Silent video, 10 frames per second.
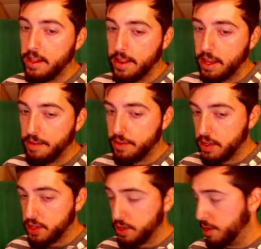Like if
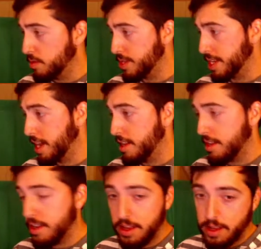this Camille was a Kennen,
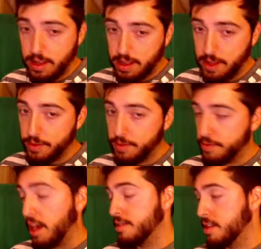that'd be
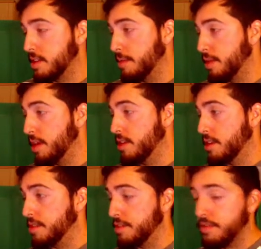five dead players on
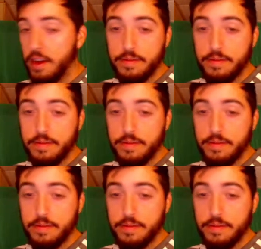V5.